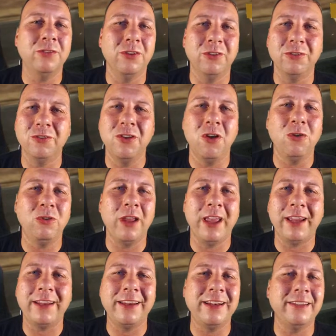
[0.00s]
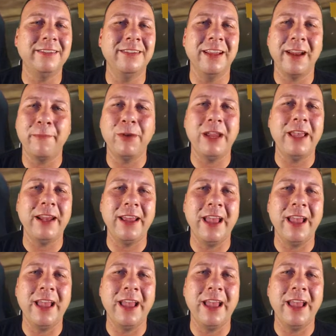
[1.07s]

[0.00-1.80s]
there's no likeliness that I'm going to hit a